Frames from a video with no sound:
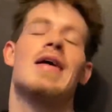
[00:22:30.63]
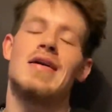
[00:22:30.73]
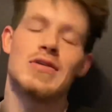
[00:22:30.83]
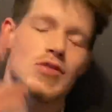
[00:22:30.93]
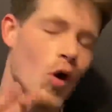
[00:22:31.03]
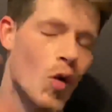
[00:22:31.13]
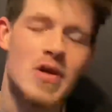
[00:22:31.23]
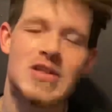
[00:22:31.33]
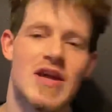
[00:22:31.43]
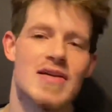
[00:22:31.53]
It's always
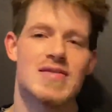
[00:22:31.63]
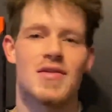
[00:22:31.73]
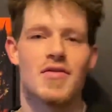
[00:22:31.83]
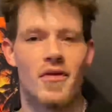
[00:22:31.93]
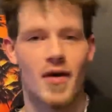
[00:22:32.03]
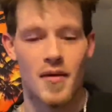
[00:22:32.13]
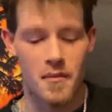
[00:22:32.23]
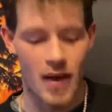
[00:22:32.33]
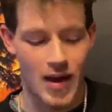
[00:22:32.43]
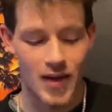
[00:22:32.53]
chasing a fucking
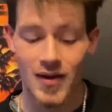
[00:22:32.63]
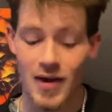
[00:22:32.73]
bag.